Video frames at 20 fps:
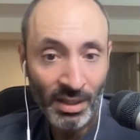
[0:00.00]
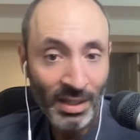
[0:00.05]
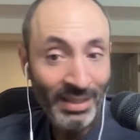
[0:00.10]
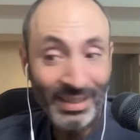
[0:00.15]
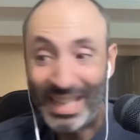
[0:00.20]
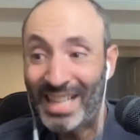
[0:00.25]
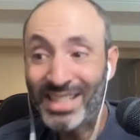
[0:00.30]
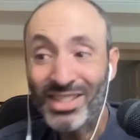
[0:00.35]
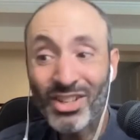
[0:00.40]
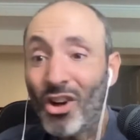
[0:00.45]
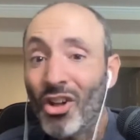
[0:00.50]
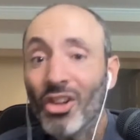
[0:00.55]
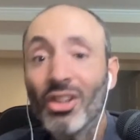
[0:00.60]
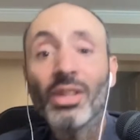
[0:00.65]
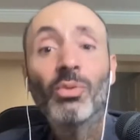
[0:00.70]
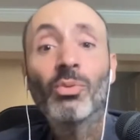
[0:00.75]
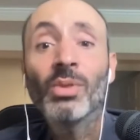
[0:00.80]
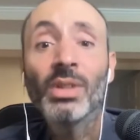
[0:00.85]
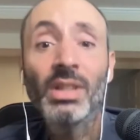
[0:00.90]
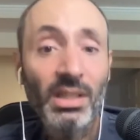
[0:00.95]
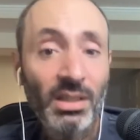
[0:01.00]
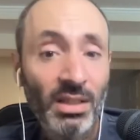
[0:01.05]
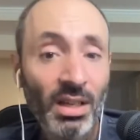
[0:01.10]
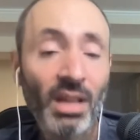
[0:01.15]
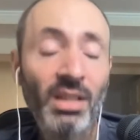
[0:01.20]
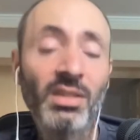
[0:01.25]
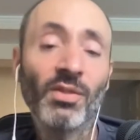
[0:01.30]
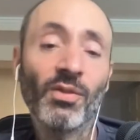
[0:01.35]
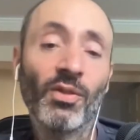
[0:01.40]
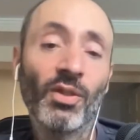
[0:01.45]
That's all it really
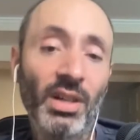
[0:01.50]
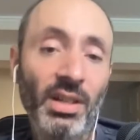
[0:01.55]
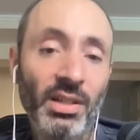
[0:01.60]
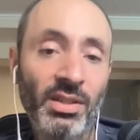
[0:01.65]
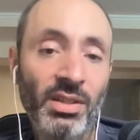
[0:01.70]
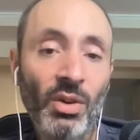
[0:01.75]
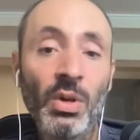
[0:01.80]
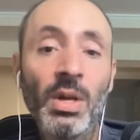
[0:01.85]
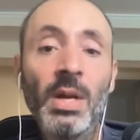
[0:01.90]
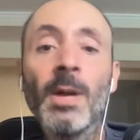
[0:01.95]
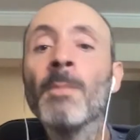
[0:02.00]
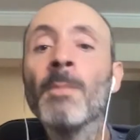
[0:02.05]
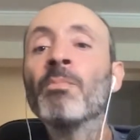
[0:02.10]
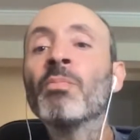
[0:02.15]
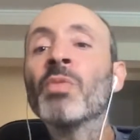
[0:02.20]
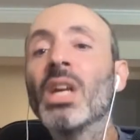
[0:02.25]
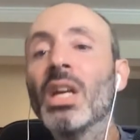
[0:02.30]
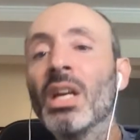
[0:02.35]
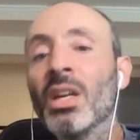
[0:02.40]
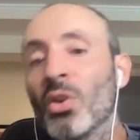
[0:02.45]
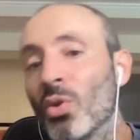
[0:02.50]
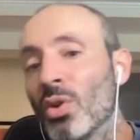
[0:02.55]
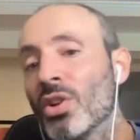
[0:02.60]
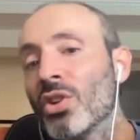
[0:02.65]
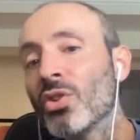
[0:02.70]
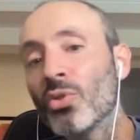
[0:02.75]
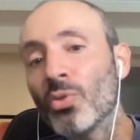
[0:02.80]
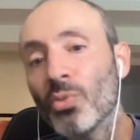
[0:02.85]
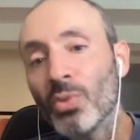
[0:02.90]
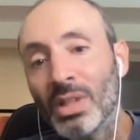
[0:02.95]
does for us. So in order
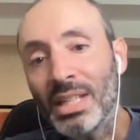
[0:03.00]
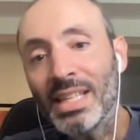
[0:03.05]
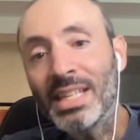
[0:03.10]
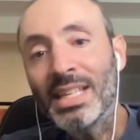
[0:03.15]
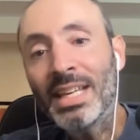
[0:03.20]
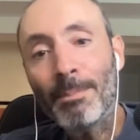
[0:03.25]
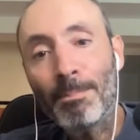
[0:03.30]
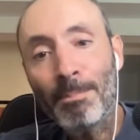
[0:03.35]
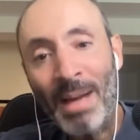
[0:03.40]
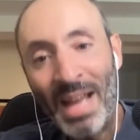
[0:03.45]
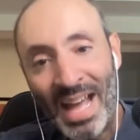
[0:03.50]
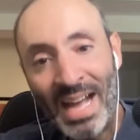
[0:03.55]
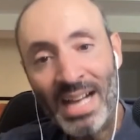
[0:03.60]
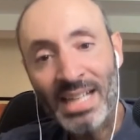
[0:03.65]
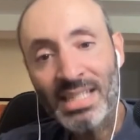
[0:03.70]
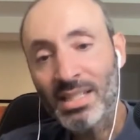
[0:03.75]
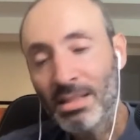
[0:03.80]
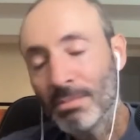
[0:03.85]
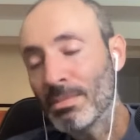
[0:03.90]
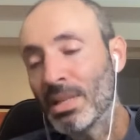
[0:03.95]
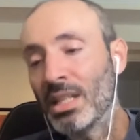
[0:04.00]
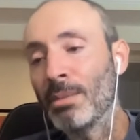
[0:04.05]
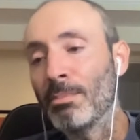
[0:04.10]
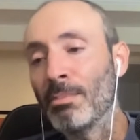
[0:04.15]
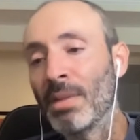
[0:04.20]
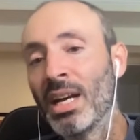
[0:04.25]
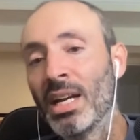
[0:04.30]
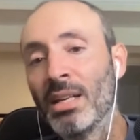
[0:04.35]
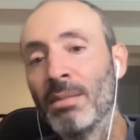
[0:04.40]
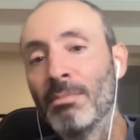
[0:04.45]
to really get past the money
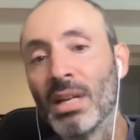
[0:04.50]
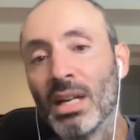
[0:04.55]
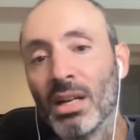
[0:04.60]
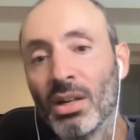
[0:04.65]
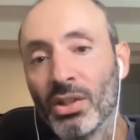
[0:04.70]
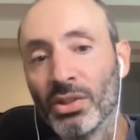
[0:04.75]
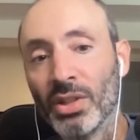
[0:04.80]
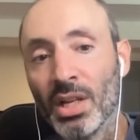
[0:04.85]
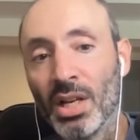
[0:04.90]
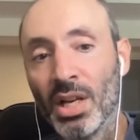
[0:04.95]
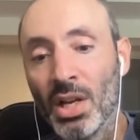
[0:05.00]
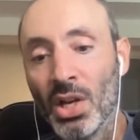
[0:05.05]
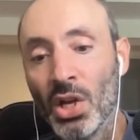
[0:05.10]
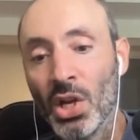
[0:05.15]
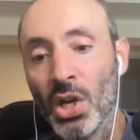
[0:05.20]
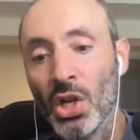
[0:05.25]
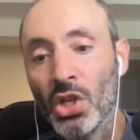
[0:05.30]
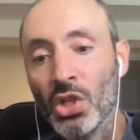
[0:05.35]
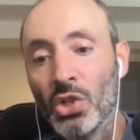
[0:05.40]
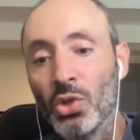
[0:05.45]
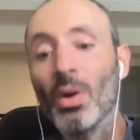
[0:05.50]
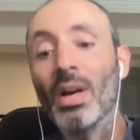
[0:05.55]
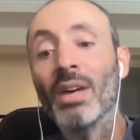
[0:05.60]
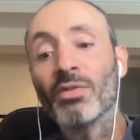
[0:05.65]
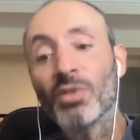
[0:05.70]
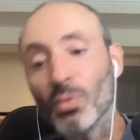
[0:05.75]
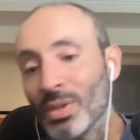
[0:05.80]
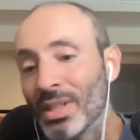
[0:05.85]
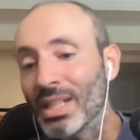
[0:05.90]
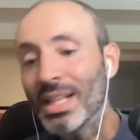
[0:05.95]
mind meld, you have
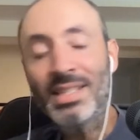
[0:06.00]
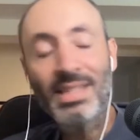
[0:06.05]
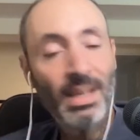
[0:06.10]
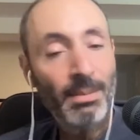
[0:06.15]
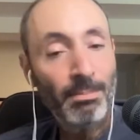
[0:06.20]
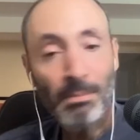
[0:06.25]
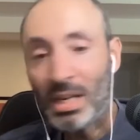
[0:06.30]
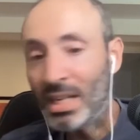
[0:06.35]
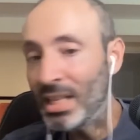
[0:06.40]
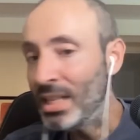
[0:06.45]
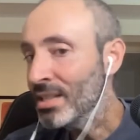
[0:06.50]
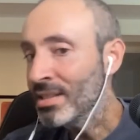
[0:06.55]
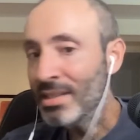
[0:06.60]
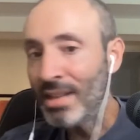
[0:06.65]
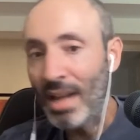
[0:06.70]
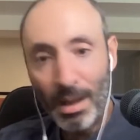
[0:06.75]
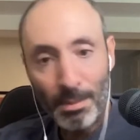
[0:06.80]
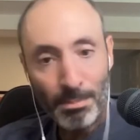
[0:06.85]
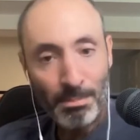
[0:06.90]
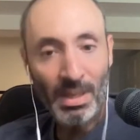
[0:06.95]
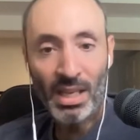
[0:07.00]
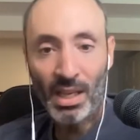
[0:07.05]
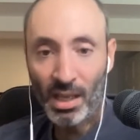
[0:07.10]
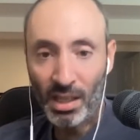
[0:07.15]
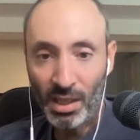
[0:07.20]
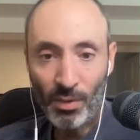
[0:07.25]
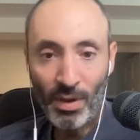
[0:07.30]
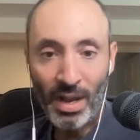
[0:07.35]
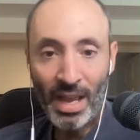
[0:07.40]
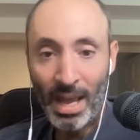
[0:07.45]
to realize that money is not making
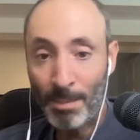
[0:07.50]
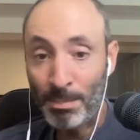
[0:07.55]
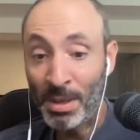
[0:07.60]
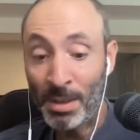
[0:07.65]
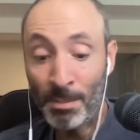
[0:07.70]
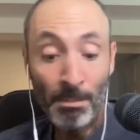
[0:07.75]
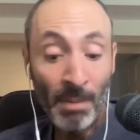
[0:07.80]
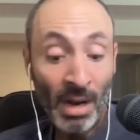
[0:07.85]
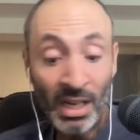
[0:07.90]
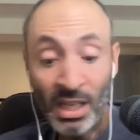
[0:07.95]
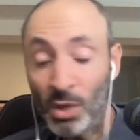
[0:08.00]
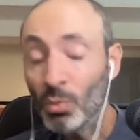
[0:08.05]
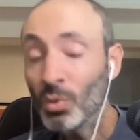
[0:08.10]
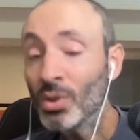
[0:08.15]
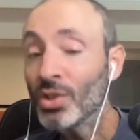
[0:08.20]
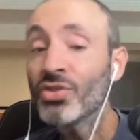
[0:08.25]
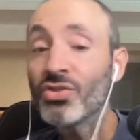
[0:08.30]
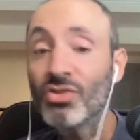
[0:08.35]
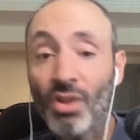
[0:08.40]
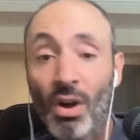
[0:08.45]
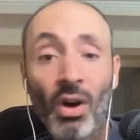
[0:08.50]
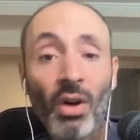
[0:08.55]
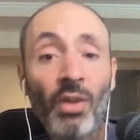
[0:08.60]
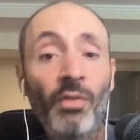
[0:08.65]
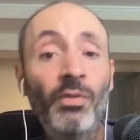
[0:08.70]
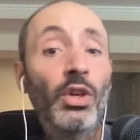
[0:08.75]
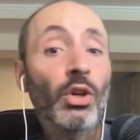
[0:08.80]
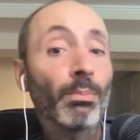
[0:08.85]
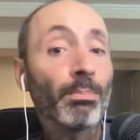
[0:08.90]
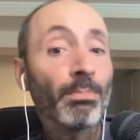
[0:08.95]
you happy. Money will solve
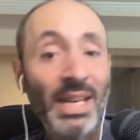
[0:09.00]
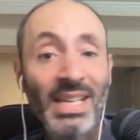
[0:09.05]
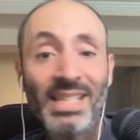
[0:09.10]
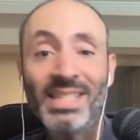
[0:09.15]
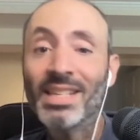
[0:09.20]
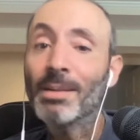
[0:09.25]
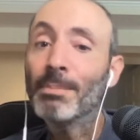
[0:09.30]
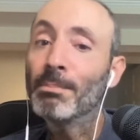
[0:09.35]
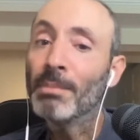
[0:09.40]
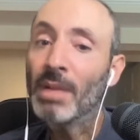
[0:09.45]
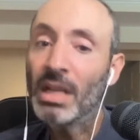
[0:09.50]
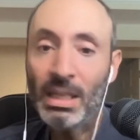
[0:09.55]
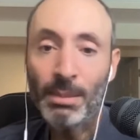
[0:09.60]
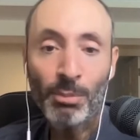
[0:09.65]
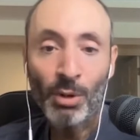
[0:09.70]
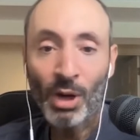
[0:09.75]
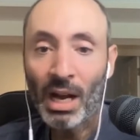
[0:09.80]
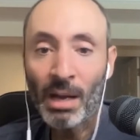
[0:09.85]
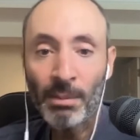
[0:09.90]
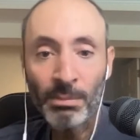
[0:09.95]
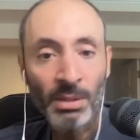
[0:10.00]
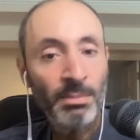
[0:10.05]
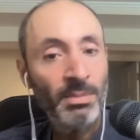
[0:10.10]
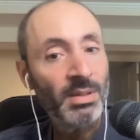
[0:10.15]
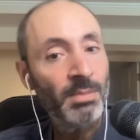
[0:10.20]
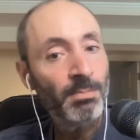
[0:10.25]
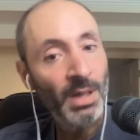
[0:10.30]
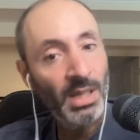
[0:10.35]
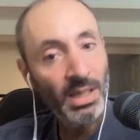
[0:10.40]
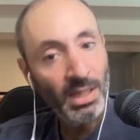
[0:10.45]
your basic money problems,
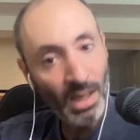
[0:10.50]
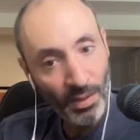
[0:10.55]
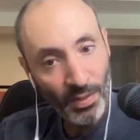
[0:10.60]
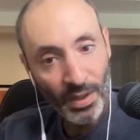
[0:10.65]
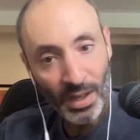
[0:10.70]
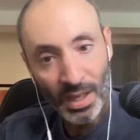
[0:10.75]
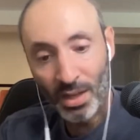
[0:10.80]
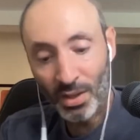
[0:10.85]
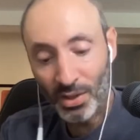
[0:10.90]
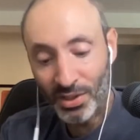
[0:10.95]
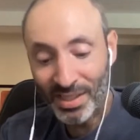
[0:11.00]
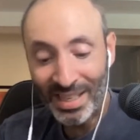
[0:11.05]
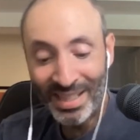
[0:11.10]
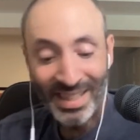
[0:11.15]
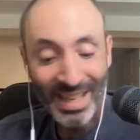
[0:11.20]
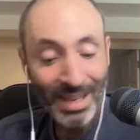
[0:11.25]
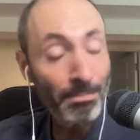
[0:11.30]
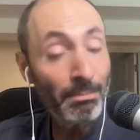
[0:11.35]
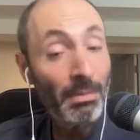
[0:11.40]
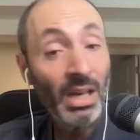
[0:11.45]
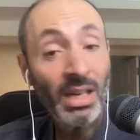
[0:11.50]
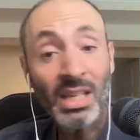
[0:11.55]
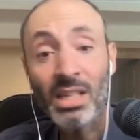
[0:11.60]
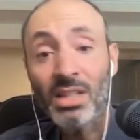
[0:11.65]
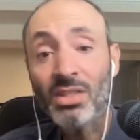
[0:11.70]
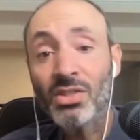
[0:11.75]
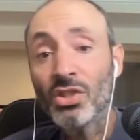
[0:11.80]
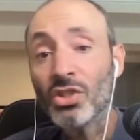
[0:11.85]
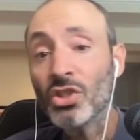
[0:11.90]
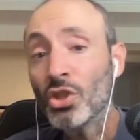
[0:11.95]
but nothing else. And that money
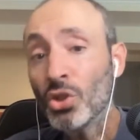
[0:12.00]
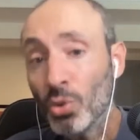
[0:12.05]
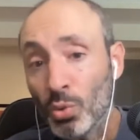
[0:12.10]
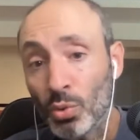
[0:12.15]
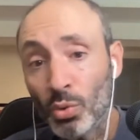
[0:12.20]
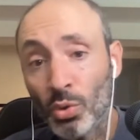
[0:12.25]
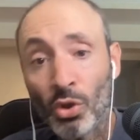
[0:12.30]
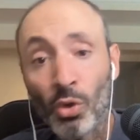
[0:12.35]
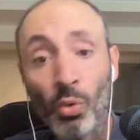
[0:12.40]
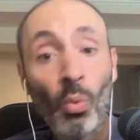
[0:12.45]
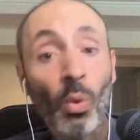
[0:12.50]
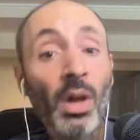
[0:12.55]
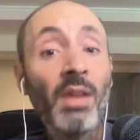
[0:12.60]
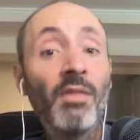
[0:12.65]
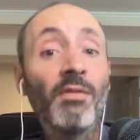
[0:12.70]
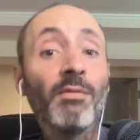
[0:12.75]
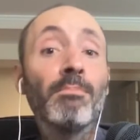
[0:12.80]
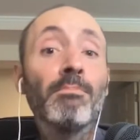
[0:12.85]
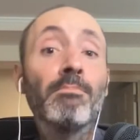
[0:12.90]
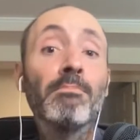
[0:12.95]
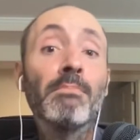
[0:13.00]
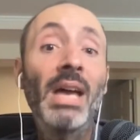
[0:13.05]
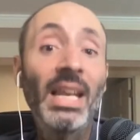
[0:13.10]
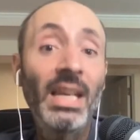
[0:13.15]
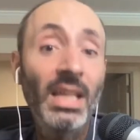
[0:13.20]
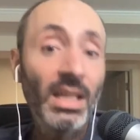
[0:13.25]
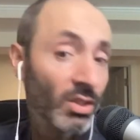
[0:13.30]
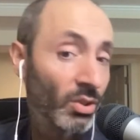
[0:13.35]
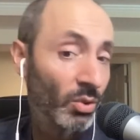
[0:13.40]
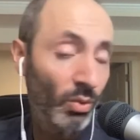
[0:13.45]
is a tool, one of
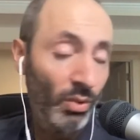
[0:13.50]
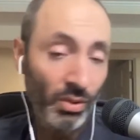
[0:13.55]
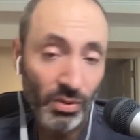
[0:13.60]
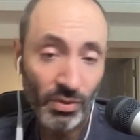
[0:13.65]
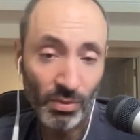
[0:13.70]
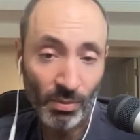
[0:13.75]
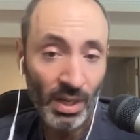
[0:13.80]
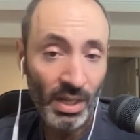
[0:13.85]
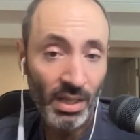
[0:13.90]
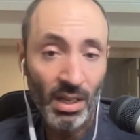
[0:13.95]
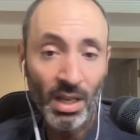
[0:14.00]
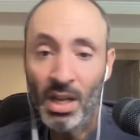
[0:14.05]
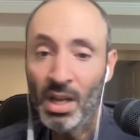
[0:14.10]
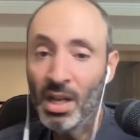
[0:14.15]
many tools, right?